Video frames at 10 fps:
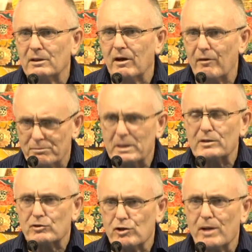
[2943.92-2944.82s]
of
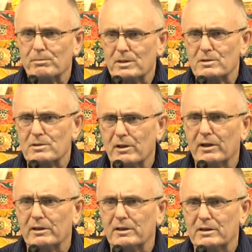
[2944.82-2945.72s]
being trapped in
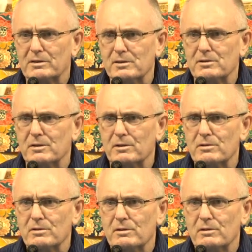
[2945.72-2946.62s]
cyclic
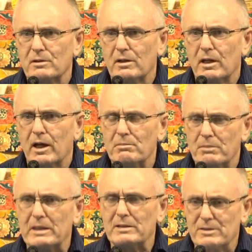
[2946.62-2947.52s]
existence and
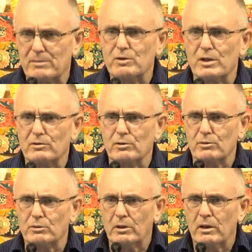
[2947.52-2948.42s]
being subject
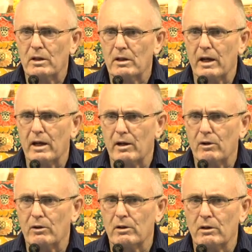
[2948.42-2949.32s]
to
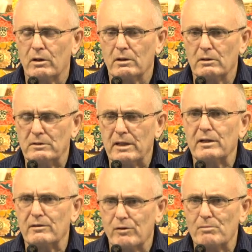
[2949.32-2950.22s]
our
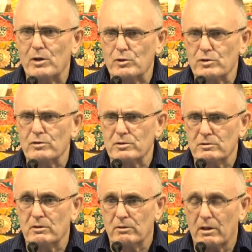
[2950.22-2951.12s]
negative emotions
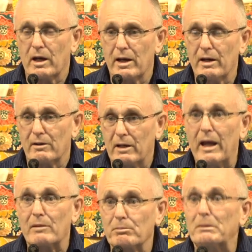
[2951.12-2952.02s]

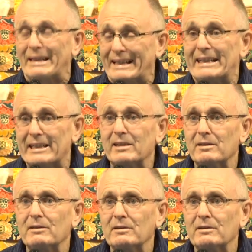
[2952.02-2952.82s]
at play